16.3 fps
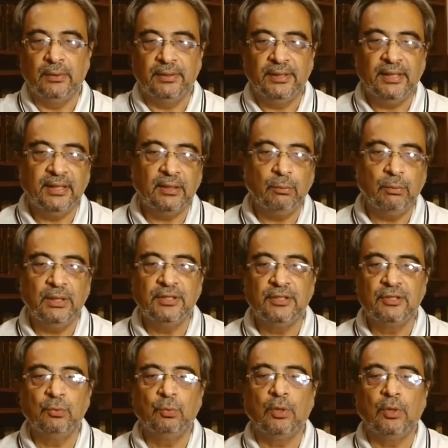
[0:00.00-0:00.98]
They are the
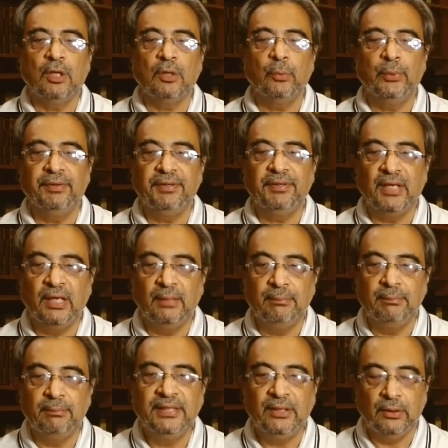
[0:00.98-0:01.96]
ones who walk very
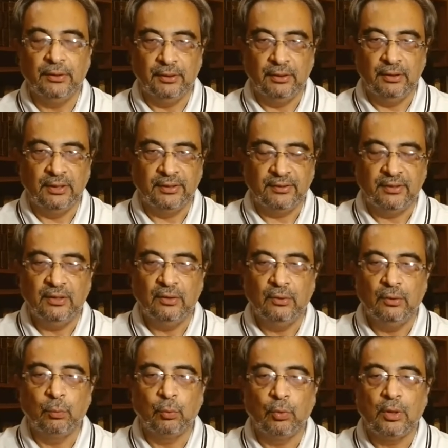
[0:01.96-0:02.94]
humbly on earth. They
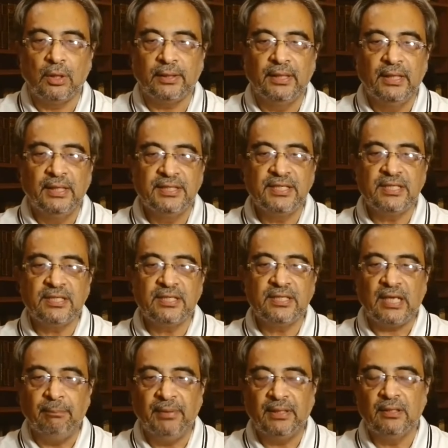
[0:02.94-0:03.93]
don't walk
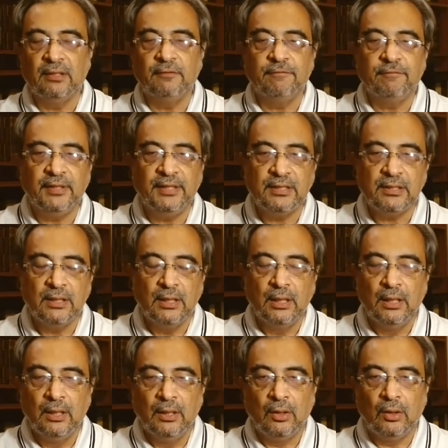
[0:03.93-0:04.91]
stamping their feet
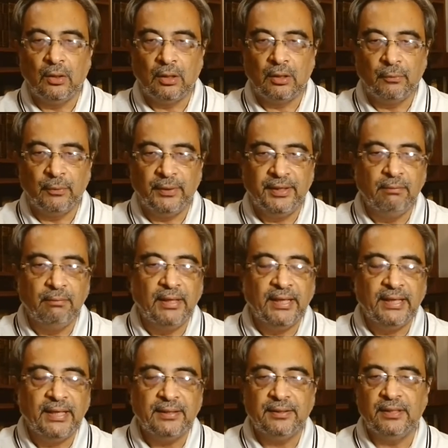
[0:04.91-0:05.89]
or in a
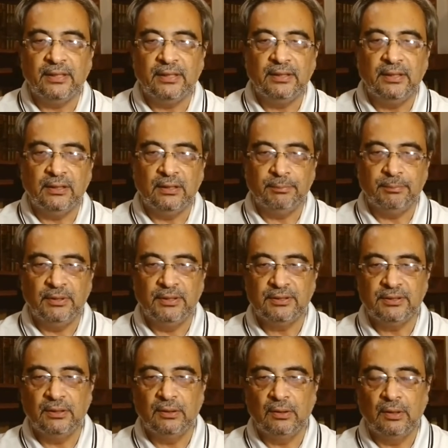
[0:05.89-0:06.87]
manner that the other
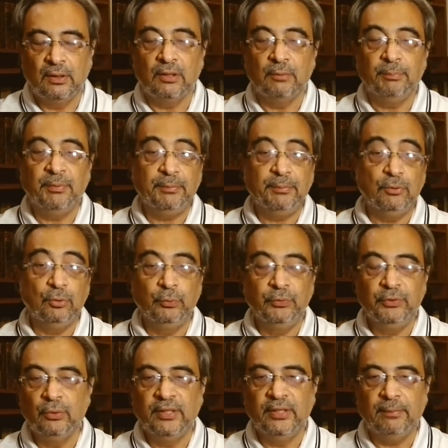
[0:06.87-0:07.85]
person or people who
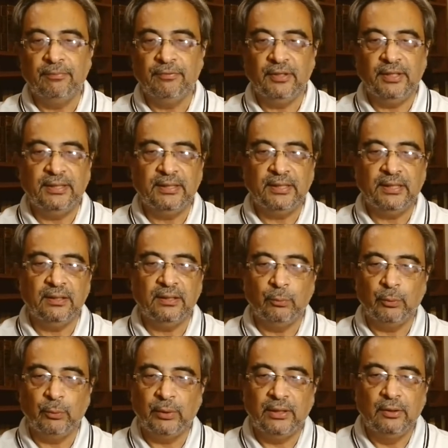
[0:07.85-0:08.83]
view them think that,
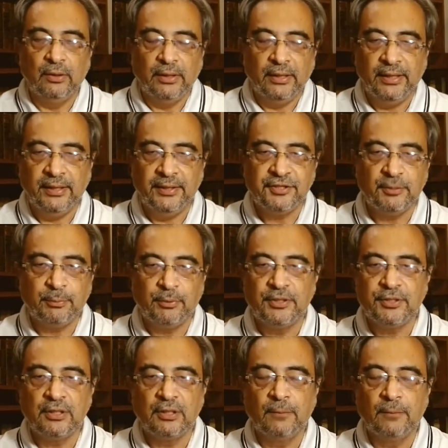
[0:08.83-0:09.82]
well, here's a
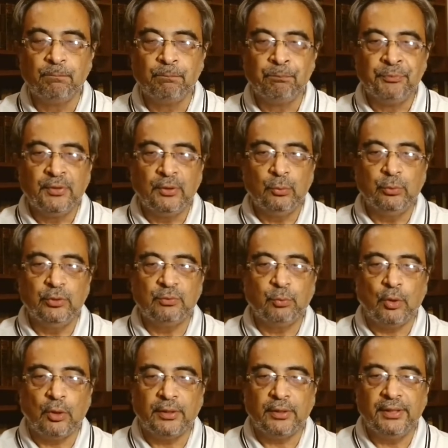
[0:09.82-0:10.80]
person who is
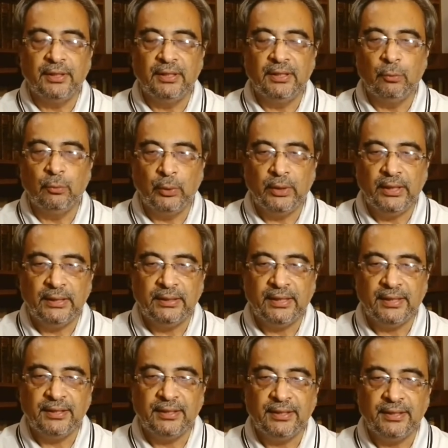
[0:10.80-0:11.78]
walking in a way
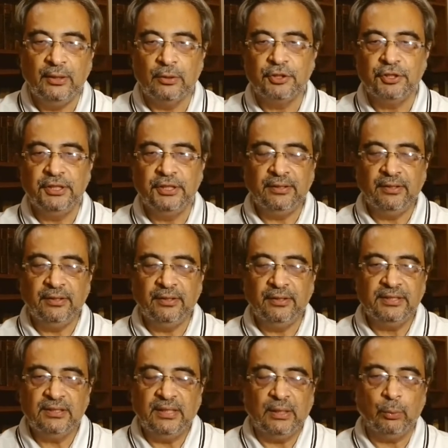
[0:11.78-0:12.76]
that he or she
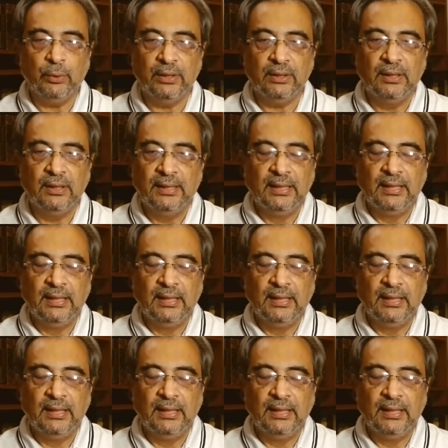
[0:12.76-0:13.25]
thinks that, well,